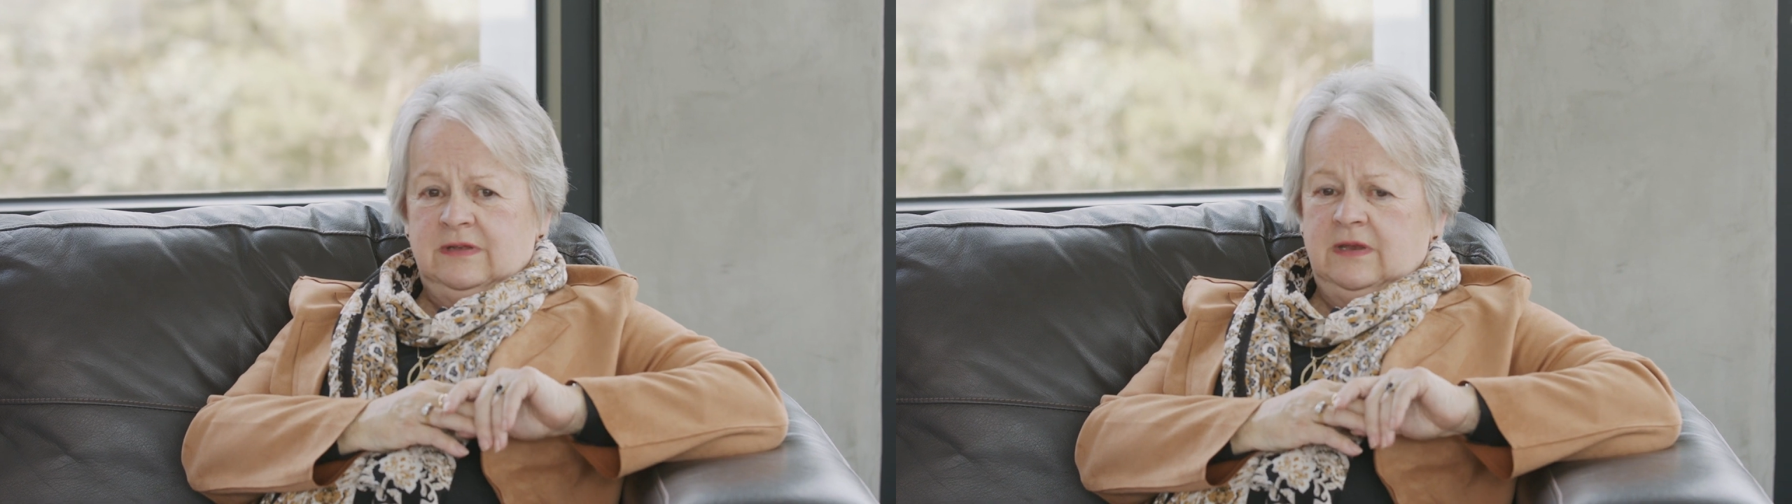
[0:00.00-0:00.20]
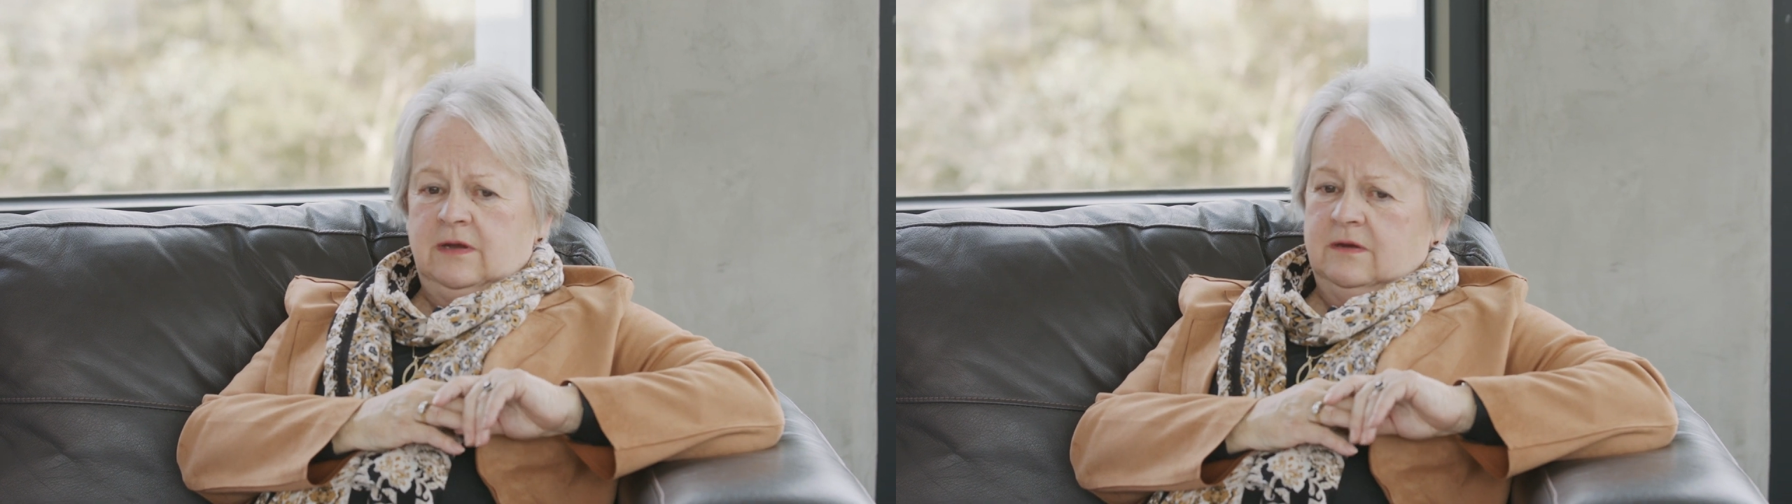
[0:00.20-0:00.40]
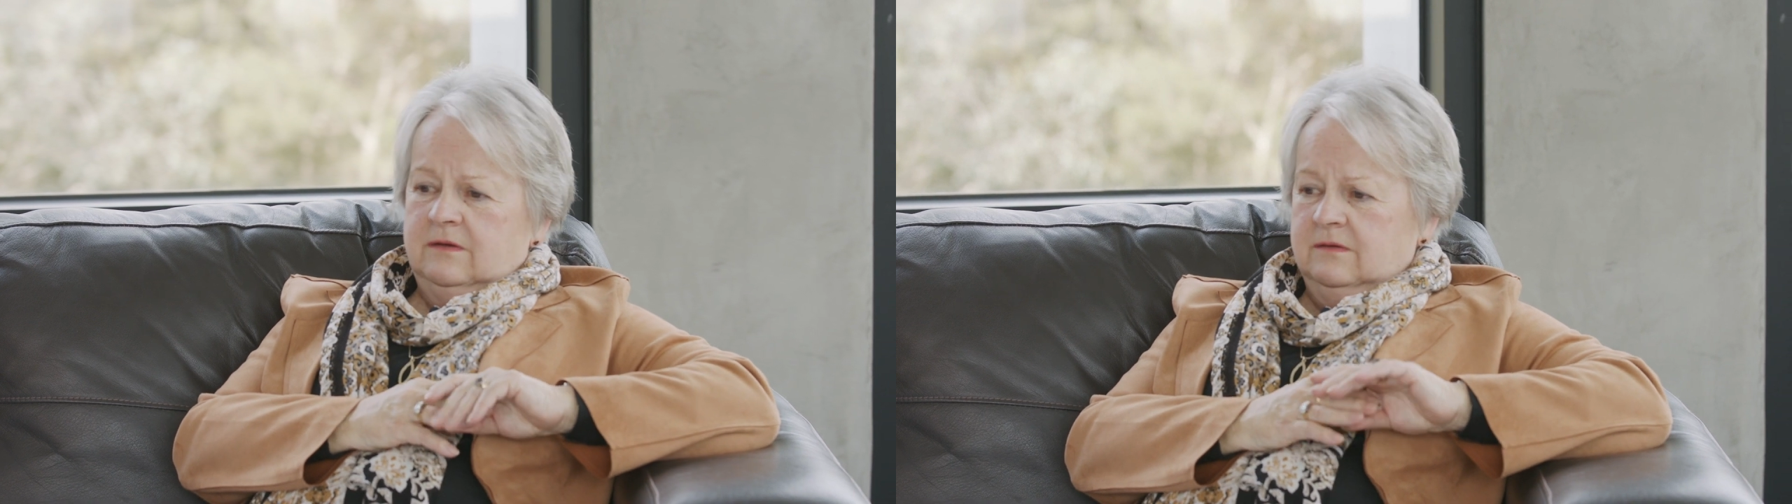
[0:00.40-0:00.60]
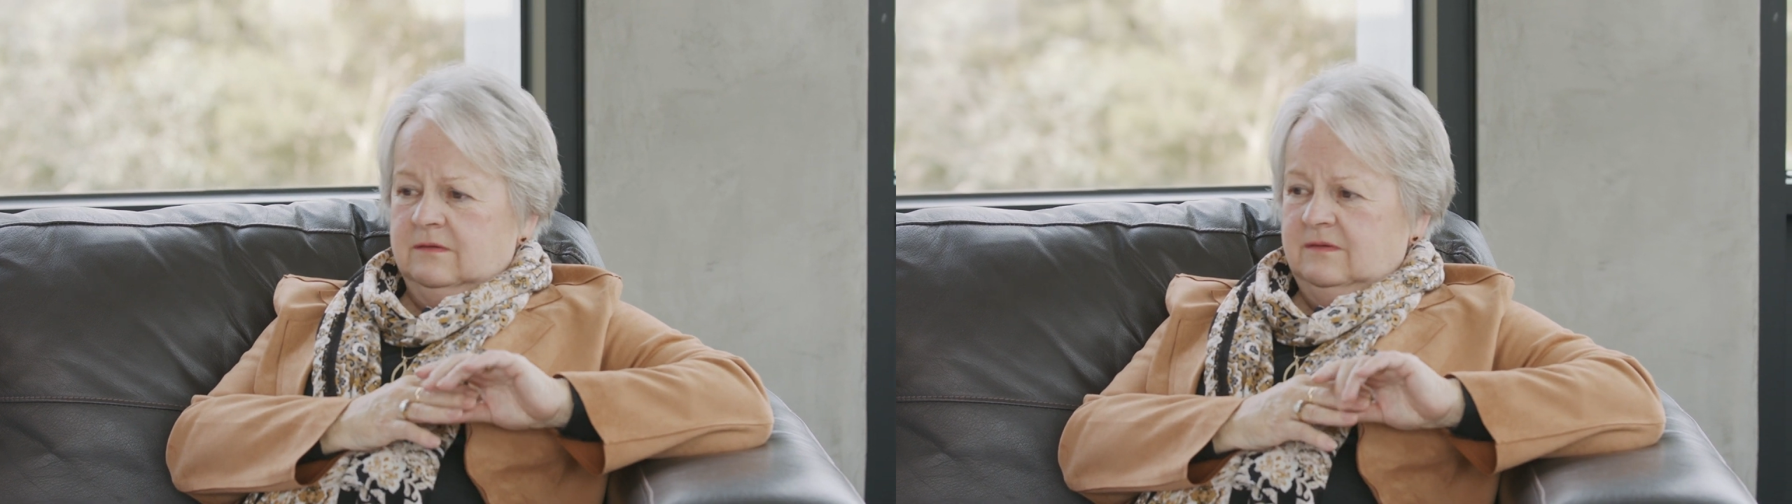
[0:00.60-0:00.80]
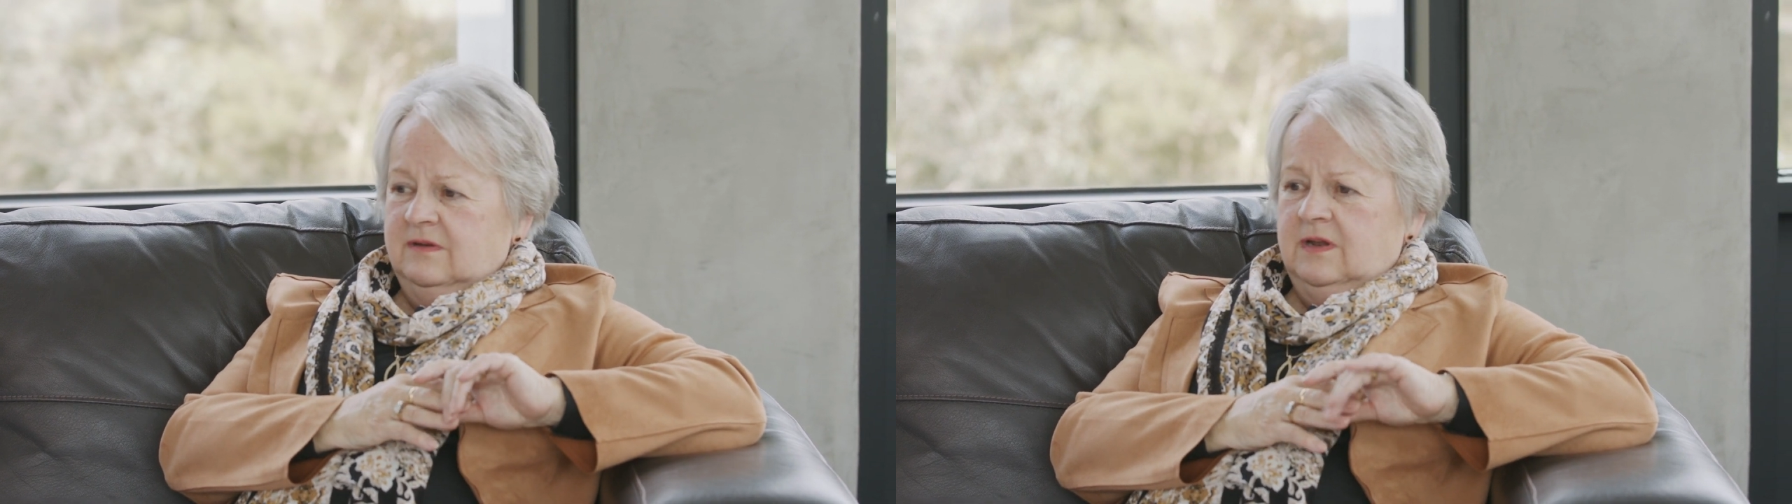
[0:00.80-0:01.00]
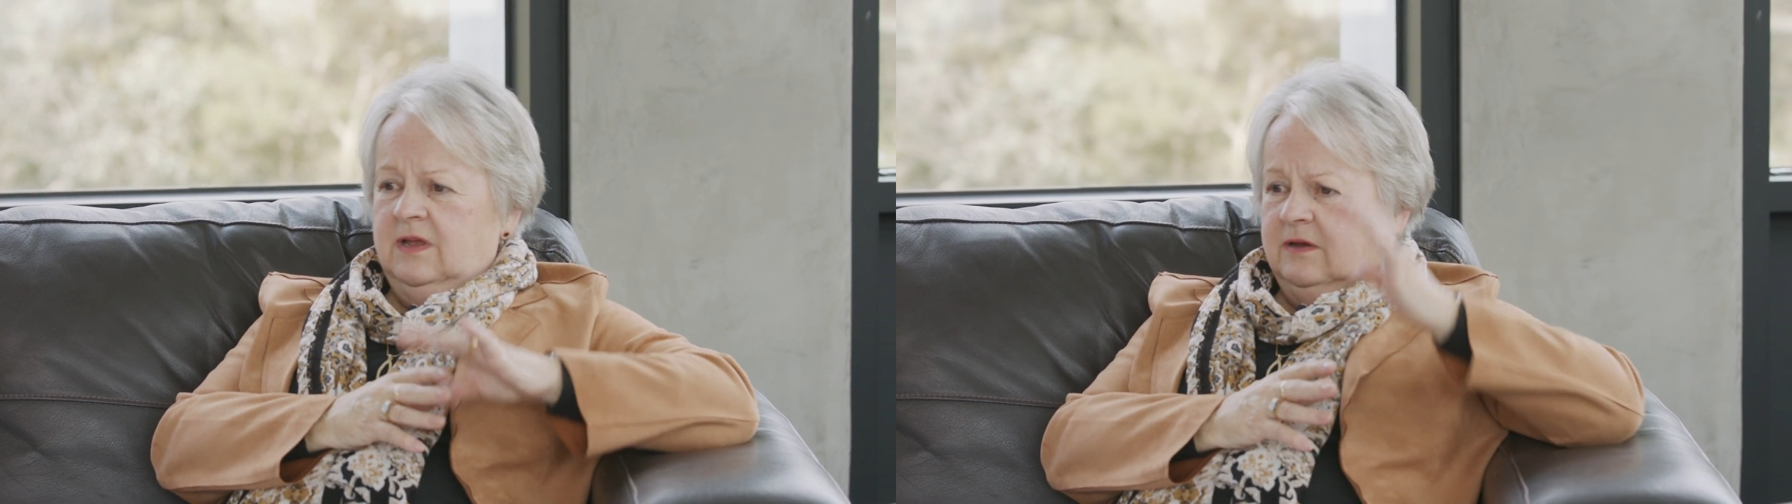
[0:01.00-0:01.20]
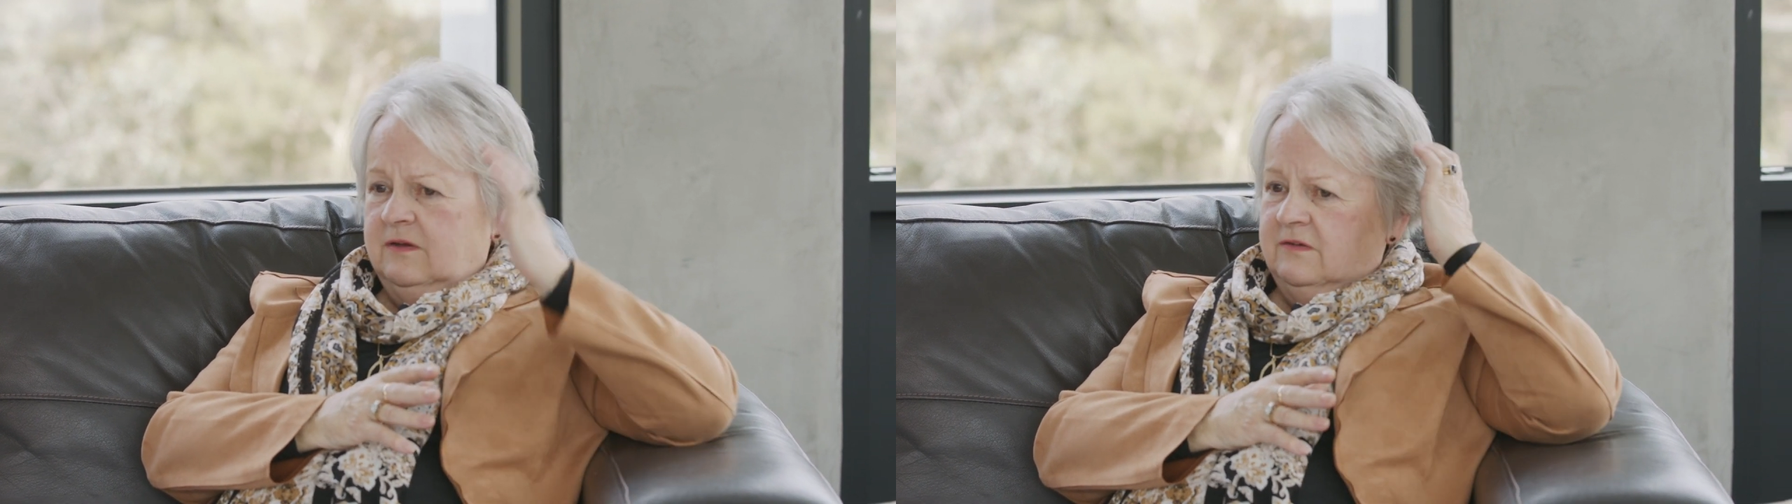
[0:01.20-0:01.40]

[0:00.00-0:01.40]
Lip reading: you know, don't like her,